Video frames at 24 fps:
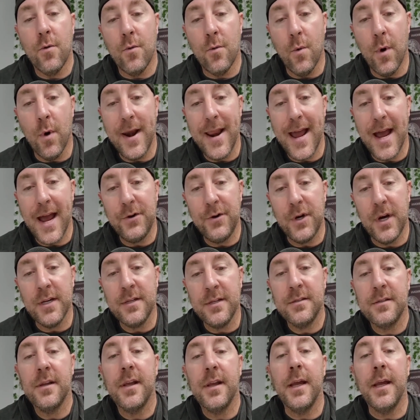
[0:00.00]
one
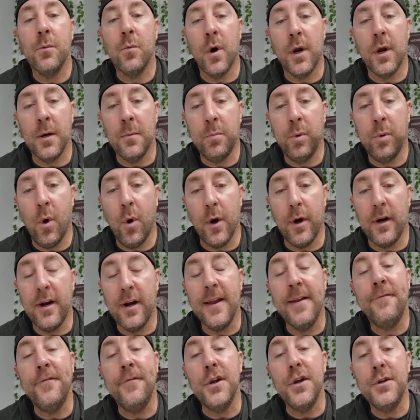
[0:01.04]
address, and one employer.
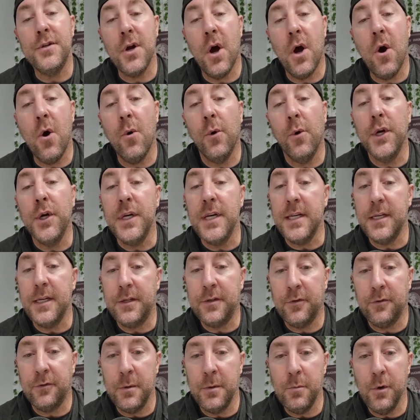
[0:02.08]
If you don't, you need
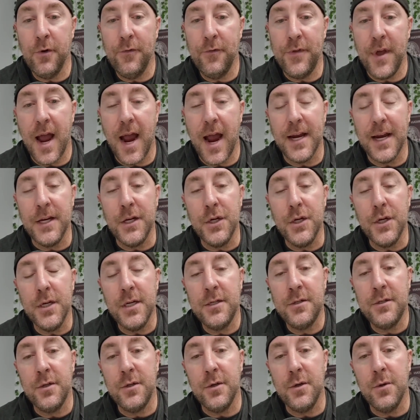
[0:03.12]
to remove that. You
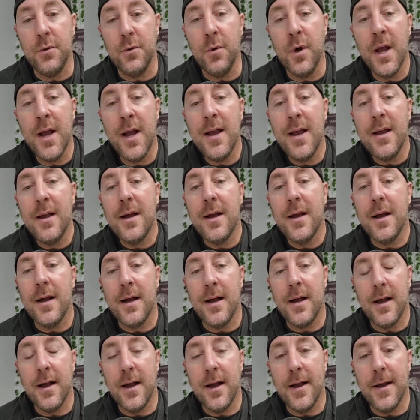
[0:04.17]
need to
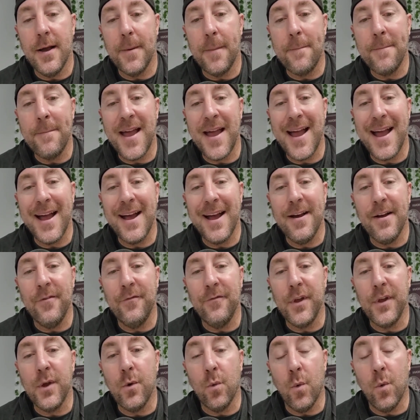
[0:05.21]

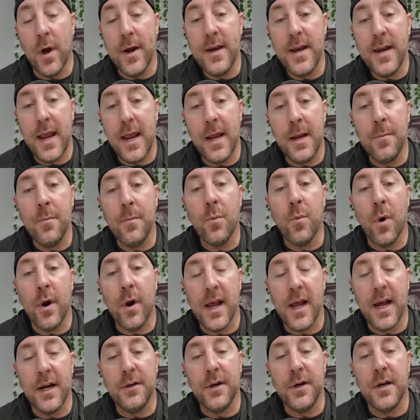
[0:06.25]
have one name,
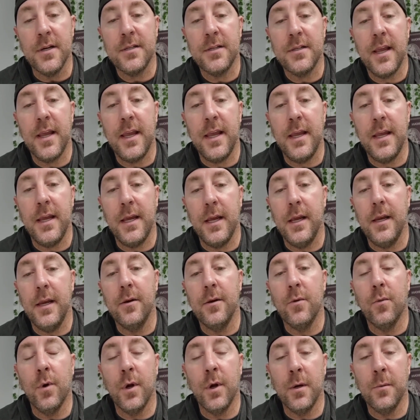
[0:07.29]
one address,
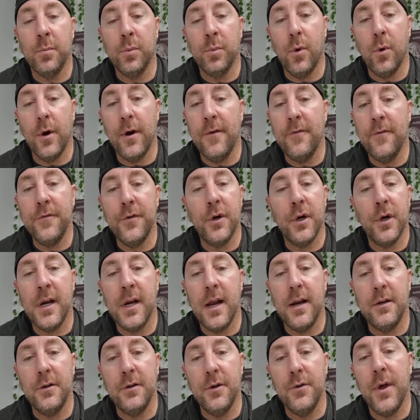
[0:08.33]
and one employer. If you don't know
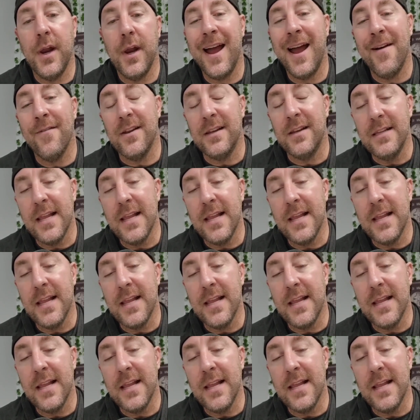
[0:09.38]
how to do that, I have a